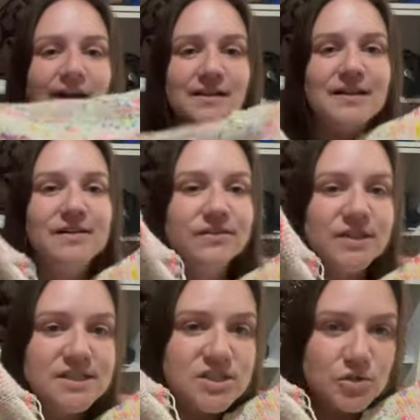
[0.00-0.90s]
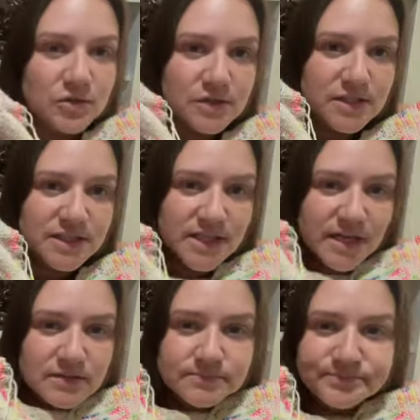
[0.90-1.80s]
love this shoulder
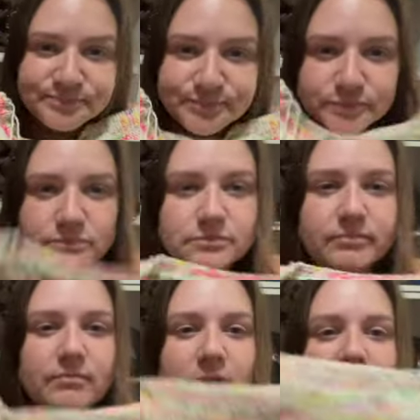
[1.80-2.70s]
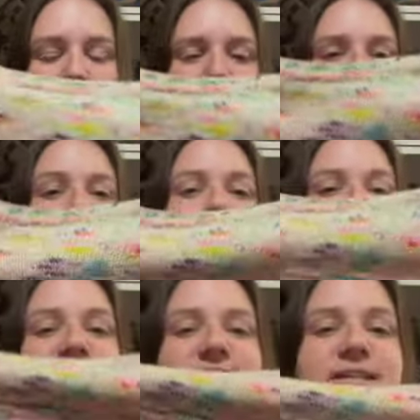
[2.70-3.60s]
detail.
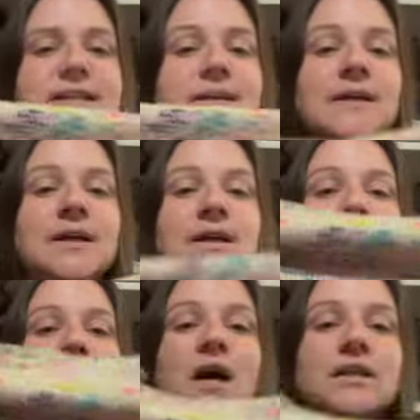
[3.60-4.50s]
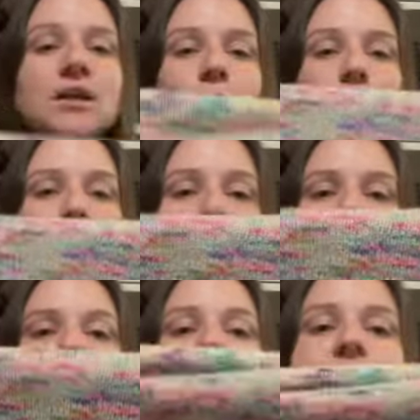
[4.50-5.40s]
Let's see.
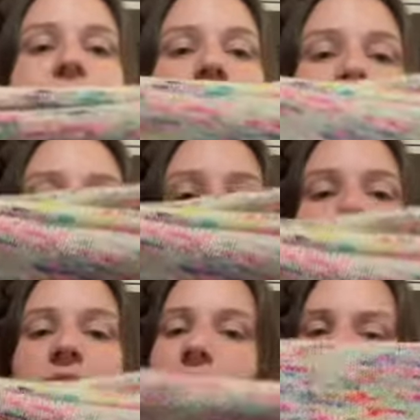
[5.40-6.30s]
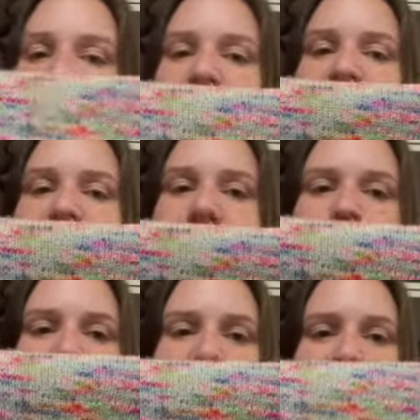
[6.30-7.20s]
Colorways. Excellent
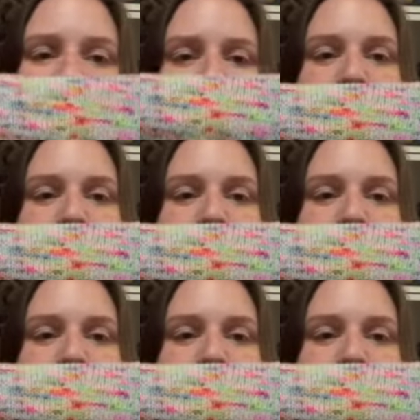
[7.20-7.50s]
question.